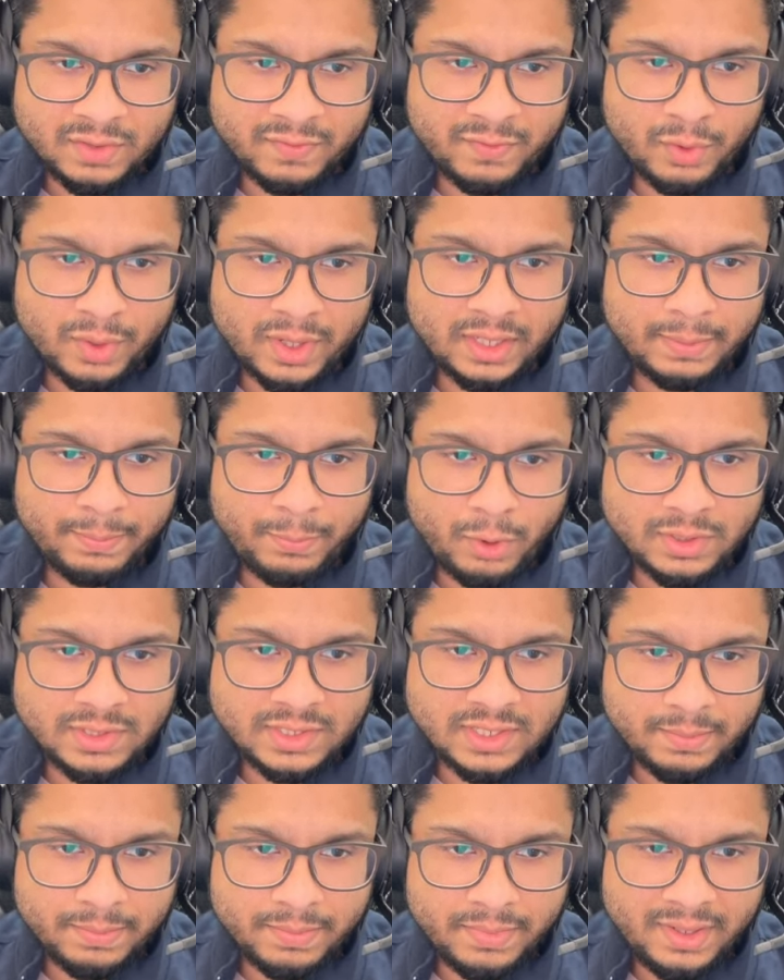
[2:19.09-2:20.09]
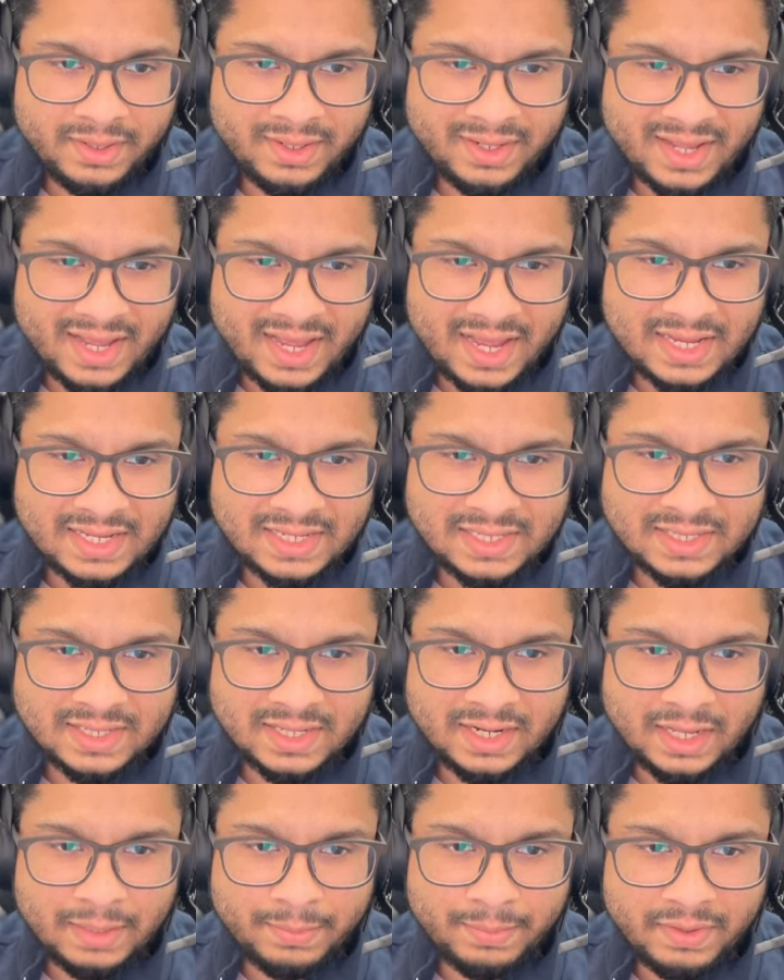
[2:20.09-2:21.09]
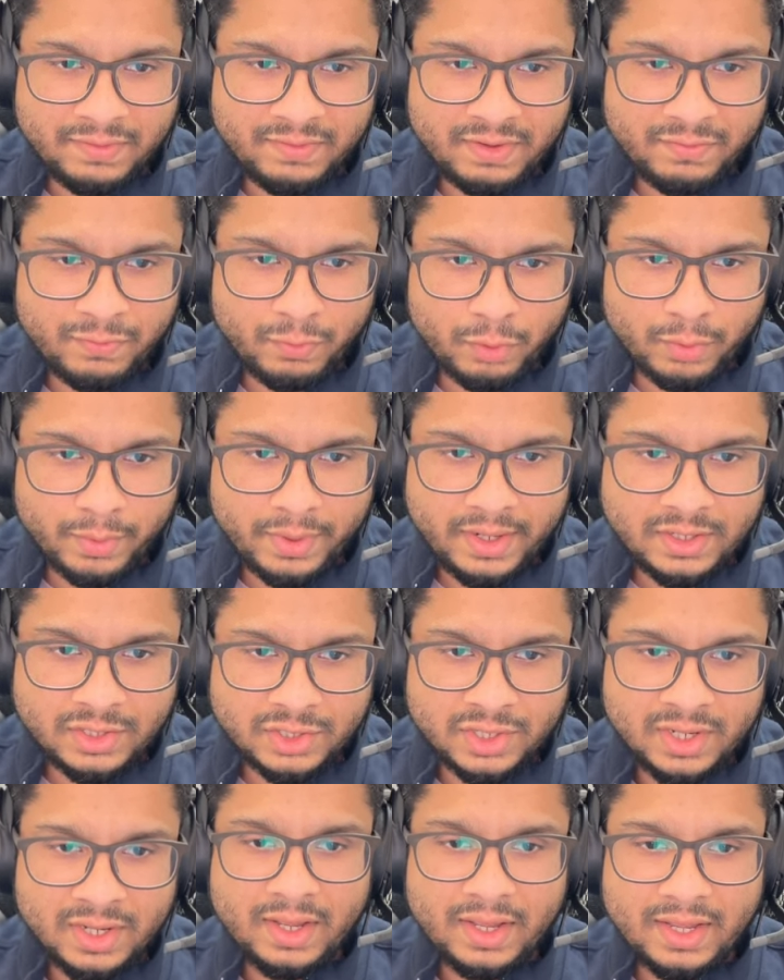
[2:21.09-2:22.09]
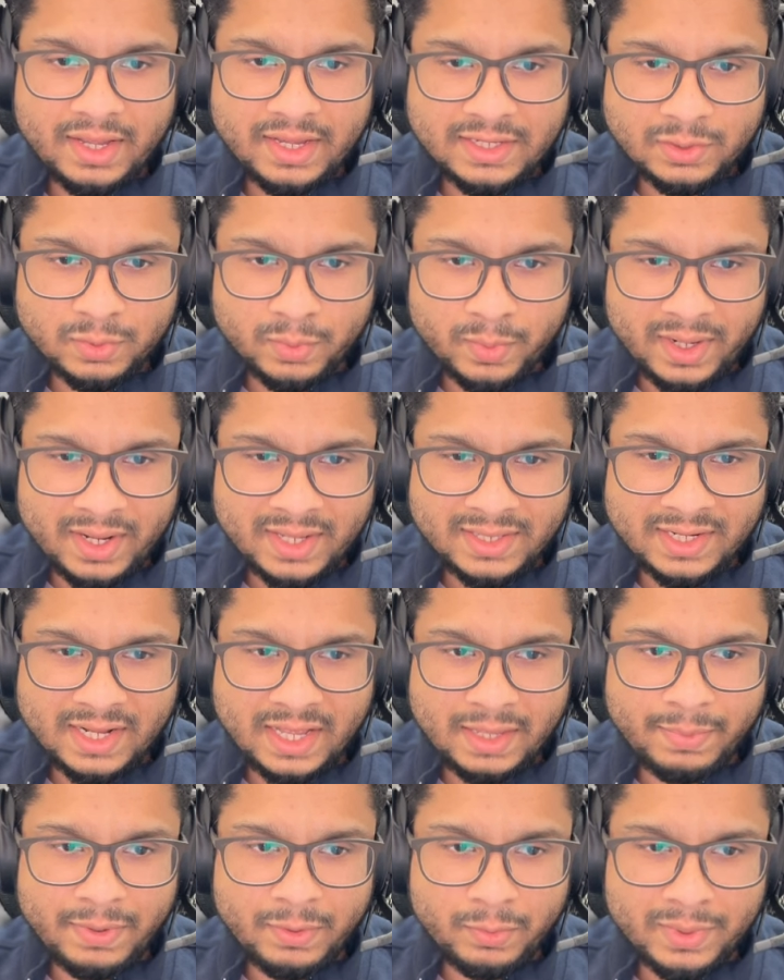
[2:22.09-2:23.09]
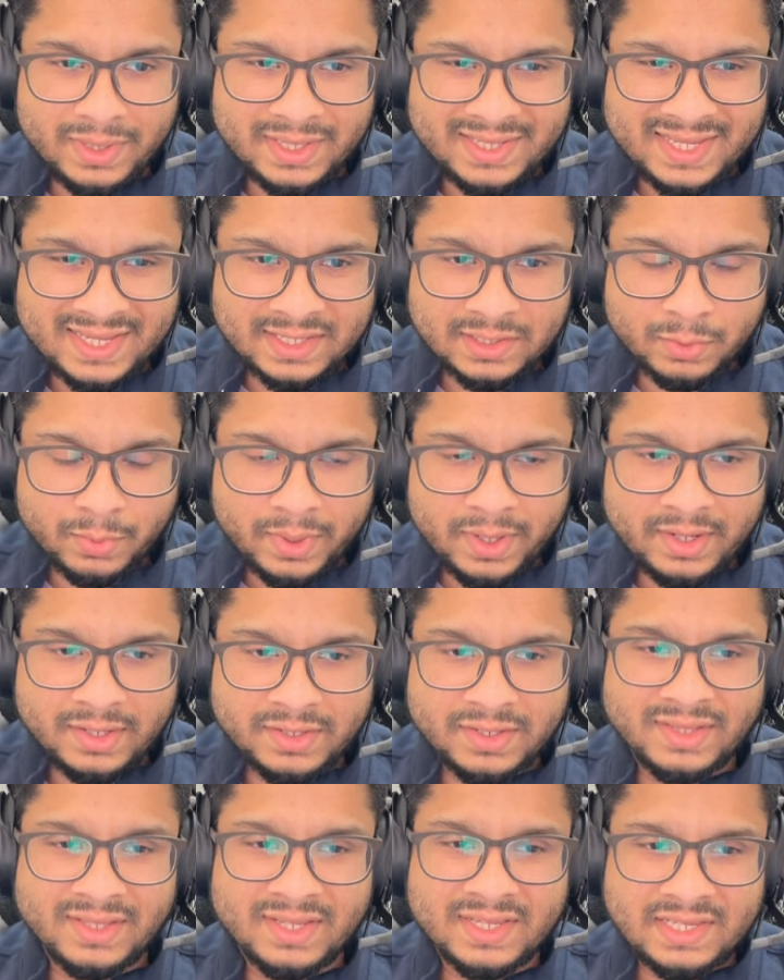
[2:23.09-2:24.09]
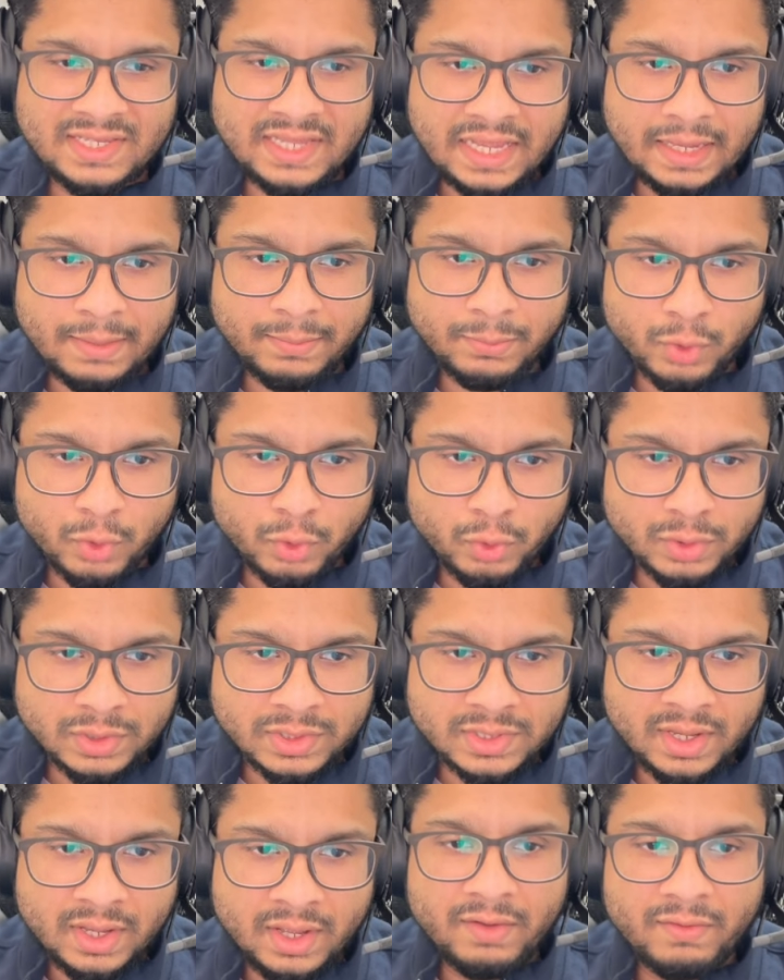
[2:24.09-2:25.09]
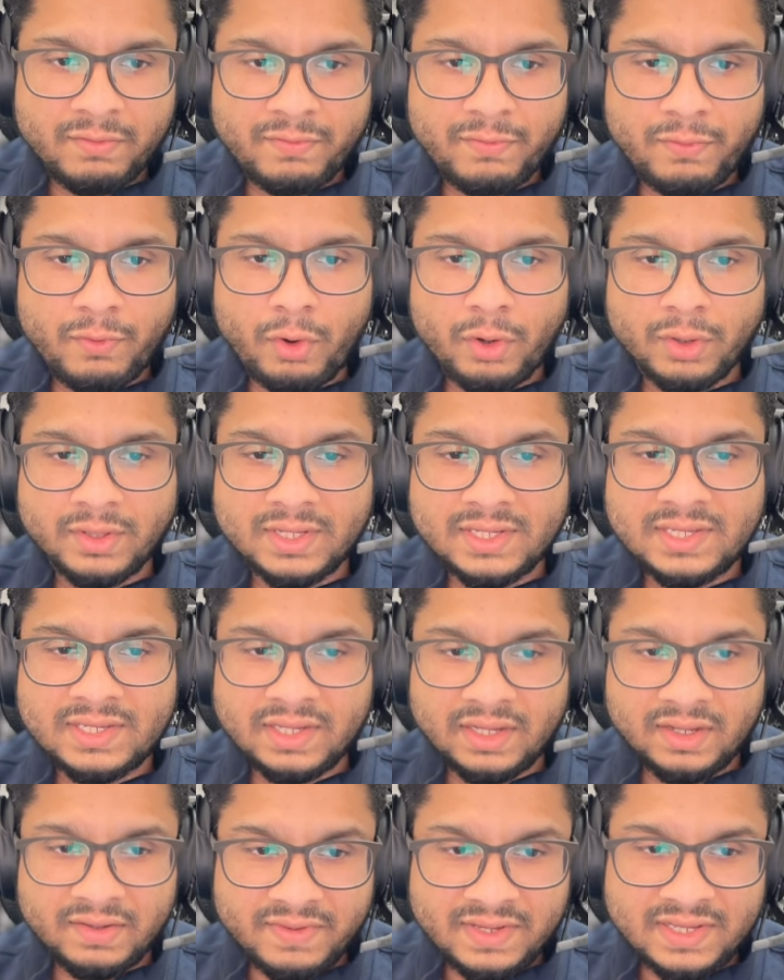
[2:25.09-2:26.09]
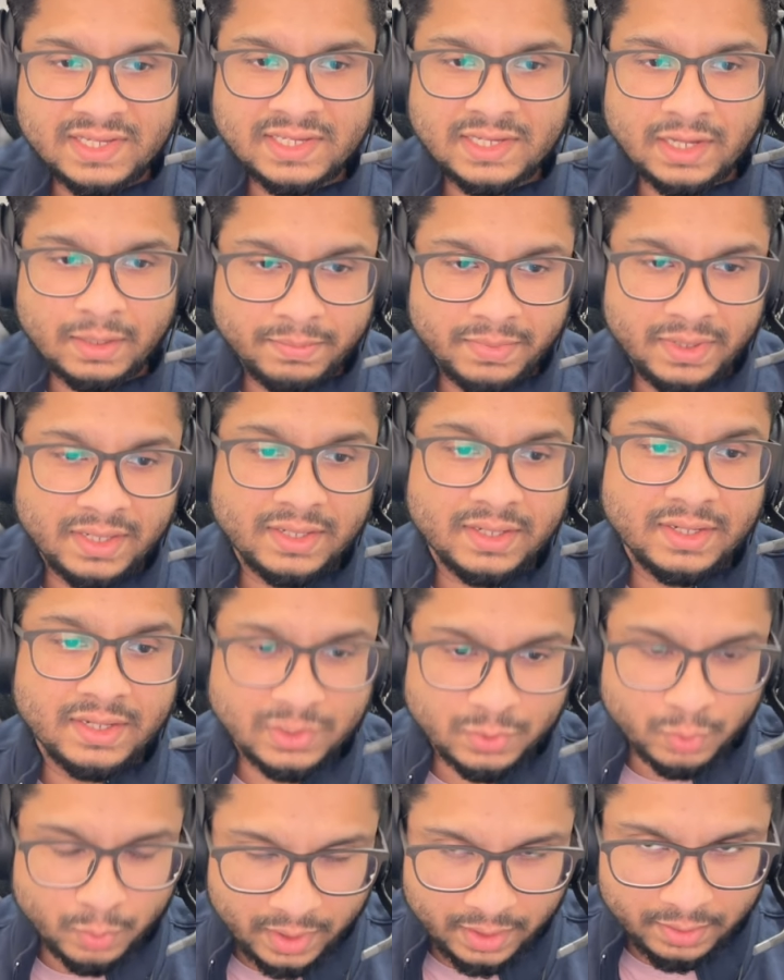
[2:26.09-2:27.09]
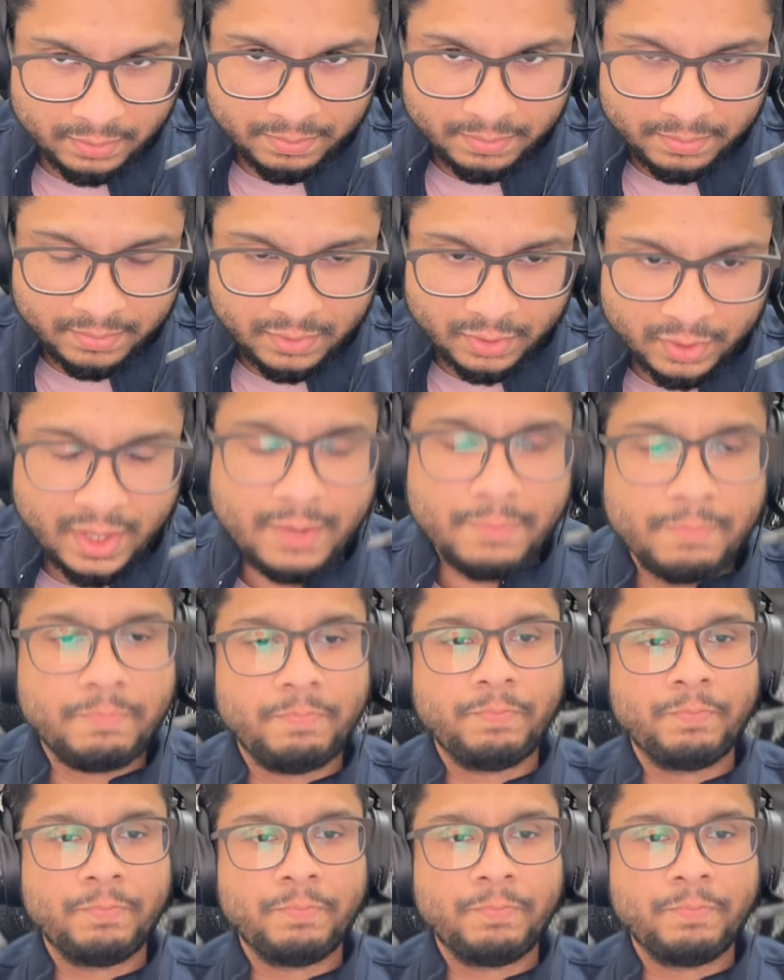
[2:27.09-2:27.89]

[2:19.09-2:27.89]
If you look at the pod subnet, it has an IPv4 range as well as an IPv6 range, and the same goes for the service subnet as well. Okay.